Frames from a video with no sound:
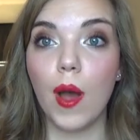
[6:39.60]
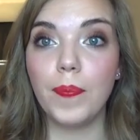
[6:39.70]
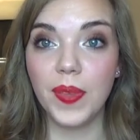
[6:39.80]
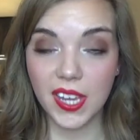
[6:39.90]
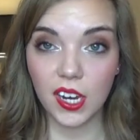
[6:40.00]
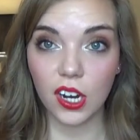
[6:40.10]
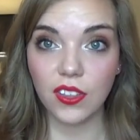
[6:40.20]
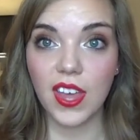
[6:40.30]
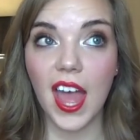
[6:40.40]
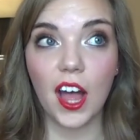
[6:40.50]
appear
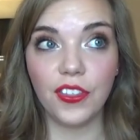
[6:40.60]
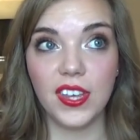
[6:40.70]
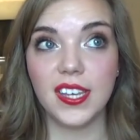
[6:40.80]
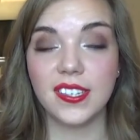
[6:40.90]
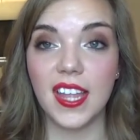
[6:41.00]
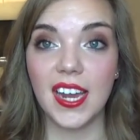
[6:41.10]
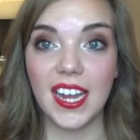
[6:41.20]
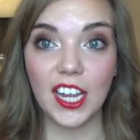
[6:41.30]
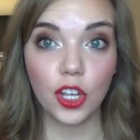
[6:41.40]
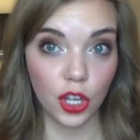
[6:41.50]
the healthiest that
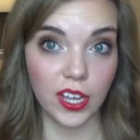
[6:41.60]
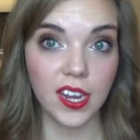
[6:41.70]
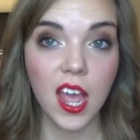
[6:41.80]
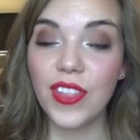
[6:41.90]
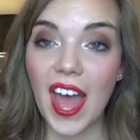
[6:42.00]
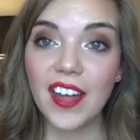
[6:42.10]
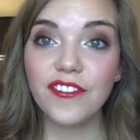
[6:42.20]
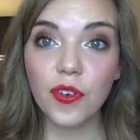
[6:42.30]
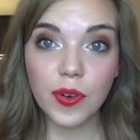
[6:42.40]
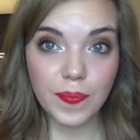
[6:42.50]
it could. That
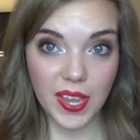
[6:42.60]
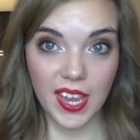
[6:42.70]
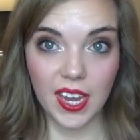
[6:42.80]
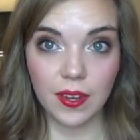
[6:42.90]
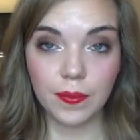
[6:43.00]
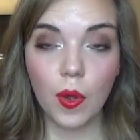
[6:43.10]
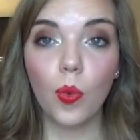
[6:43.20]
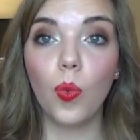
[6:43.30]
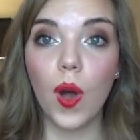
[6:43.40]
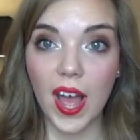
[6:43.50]
for me
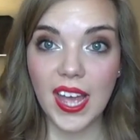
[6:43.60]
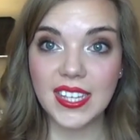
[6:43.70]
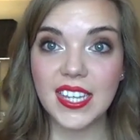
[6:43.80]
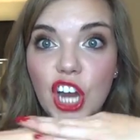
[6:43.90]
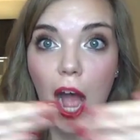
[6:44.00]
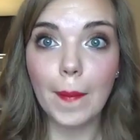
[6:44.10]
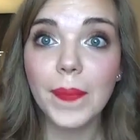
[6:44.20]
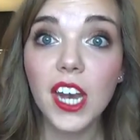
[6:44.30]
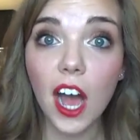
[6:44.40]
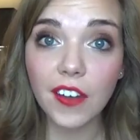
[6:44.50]
was
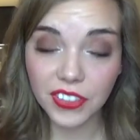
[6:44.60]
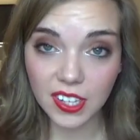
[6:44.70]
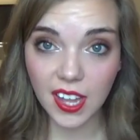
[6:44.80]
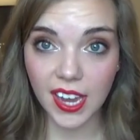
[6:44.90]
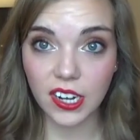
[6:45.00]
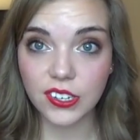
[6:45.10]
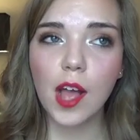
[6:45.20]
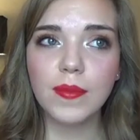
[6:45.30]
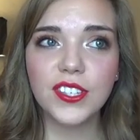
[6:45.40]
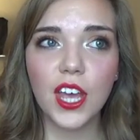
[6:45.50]
chopping off the layers.
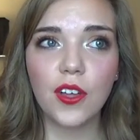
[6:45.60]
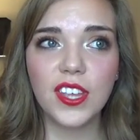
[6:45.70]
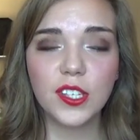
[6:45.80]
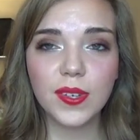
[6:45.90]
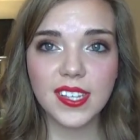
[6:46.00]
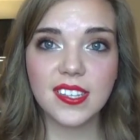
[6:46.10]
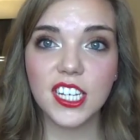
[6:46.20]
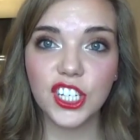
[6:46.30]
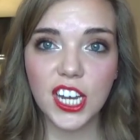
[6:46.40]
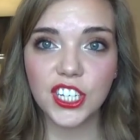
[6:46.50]
So this was a
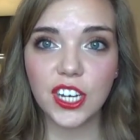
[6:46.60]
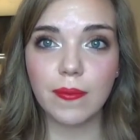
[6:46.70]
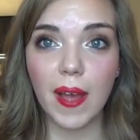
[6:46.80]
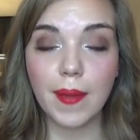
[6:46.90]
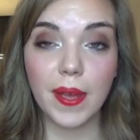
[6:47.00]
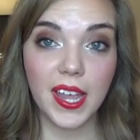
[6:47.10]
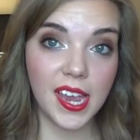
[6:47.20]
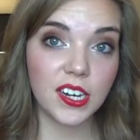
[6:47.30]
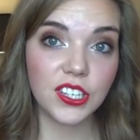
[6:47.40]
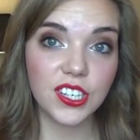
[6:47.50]
suggestion by my
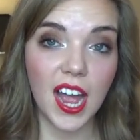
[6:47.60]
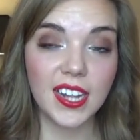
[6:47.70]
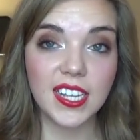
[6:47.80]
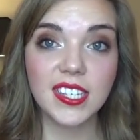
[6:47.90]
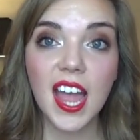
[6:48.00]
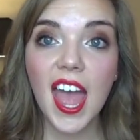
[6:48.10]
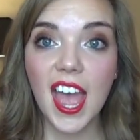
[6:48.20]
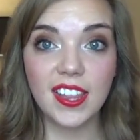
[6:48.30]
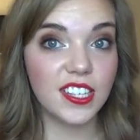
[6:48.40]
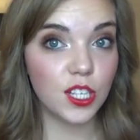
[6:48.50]
hairstylist,
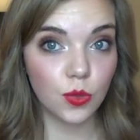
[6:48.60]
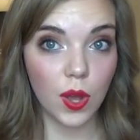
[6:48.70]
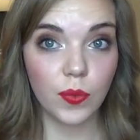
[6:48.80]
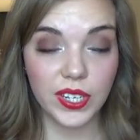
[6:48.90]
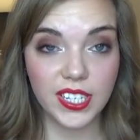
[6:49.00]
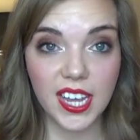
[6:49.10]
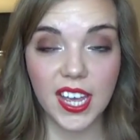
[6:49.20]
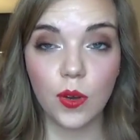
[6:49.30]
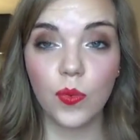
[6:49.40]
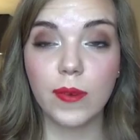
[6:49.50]
and this is what we
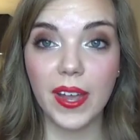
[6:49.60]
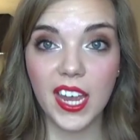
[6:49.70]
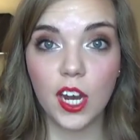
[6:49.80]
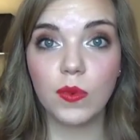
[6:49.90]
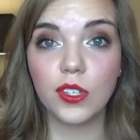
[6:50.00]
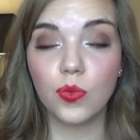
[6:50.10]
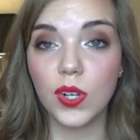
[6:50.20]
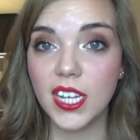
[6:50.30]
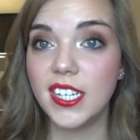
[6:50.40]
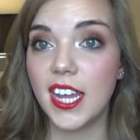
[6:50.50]
did. When my hair was
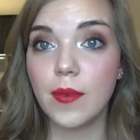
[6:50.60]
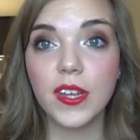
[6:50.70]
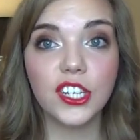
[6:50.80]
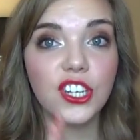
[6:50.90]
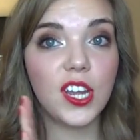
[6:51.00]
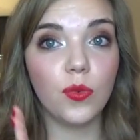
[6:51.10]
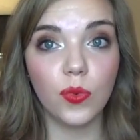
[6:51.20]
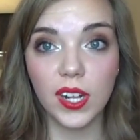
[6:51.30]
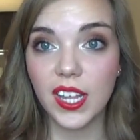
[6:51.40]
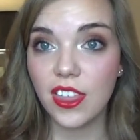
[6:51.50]
really damaged and
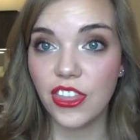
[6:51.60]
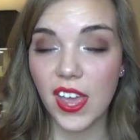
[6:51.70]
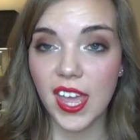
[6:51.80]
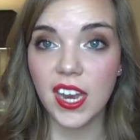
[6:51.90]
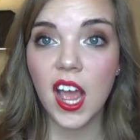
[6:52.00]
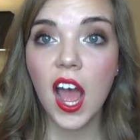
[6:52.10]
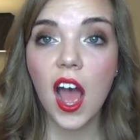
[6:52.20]
really thin,